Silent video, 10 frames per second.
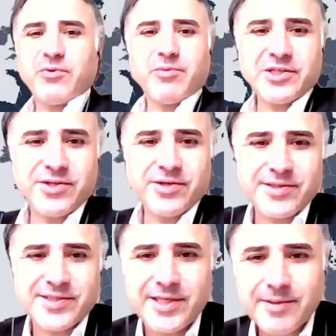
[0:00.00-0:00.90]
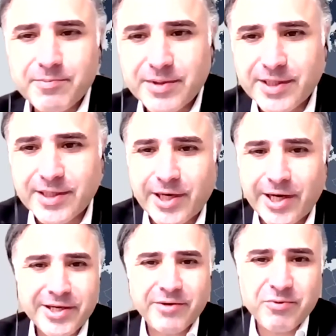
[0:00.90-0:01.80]
you very much, dear
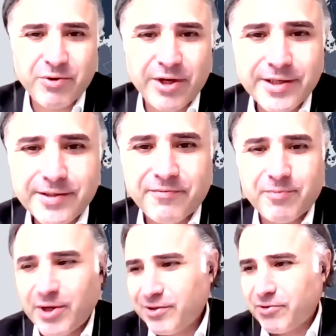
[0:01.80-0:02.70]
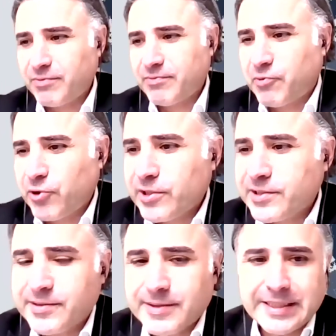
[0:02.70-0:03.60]
Nassim. Hi, everyone from all around the
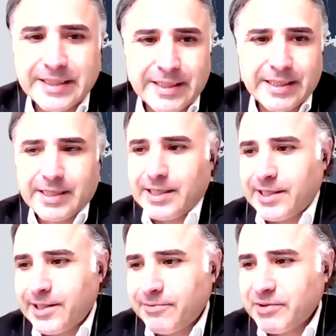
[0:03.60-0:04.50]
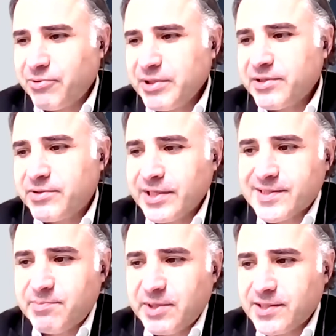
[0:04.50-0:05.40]
world. The Green New
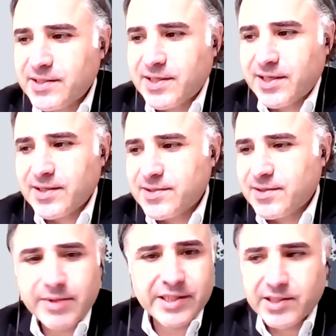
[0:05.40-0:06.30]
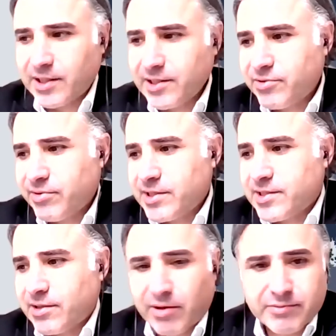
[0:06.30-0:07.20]
Deal is being discussed in many
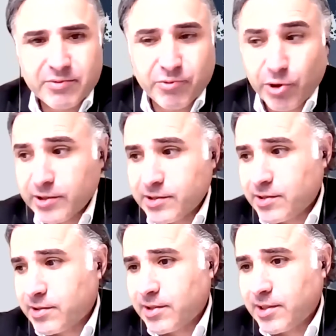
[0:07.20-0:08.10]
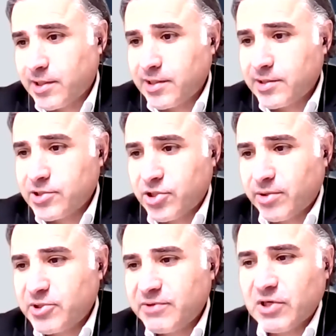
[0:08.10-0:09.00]
countries around the world. In
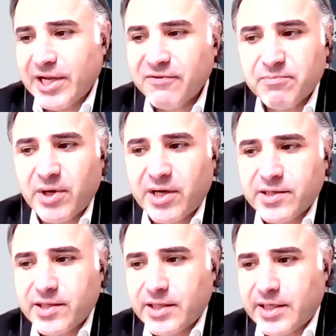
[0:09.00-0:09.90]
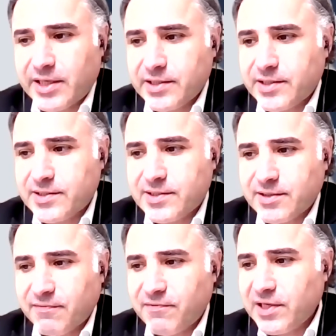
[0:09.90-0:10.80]
Germany, the Left Party and
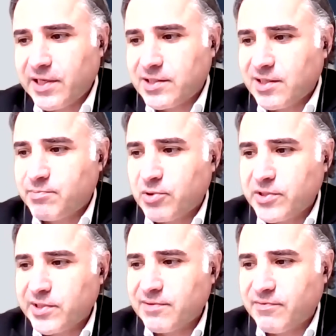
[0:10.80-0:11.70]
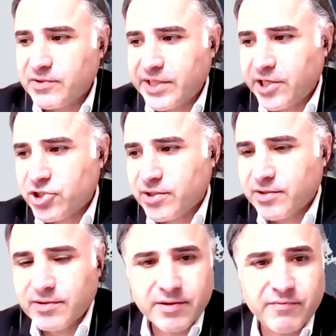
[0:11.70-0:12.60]
its affiliated political
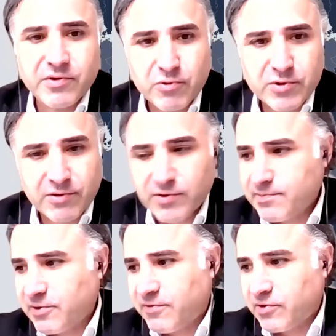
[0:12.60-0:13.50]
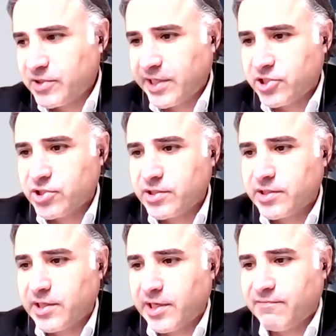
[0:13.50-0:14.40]
foundation, the
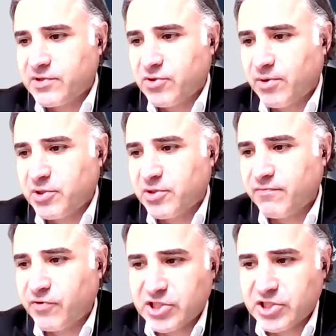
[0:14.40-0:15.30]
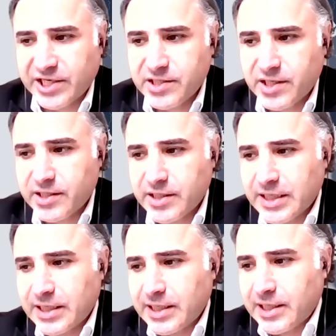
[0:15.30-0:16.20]
Rosa-Luxemburg-Stiftung, have a topic on the agenda.
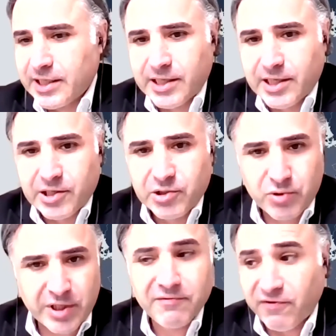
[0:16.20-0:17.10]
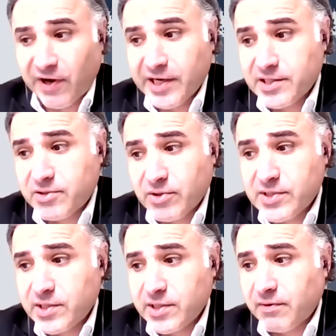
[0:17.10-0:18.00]
You can find a
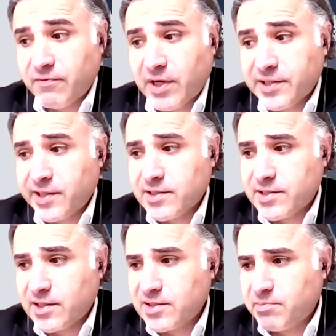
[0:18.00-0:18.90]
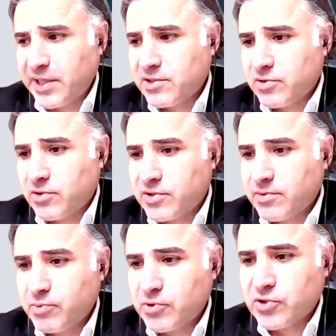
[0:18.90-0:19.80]
dossier with articles and debate
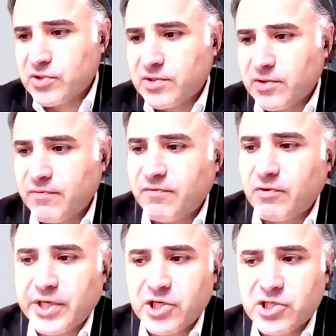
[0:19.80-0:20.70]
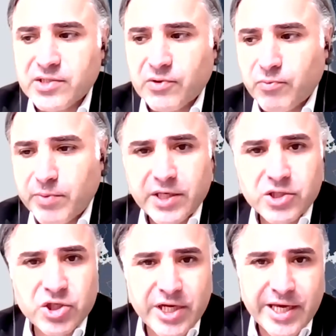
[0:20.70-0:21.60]
contributions on the foundation's
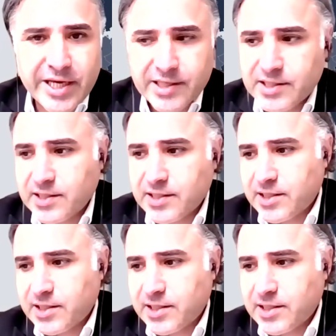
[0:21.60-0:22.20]
homepage at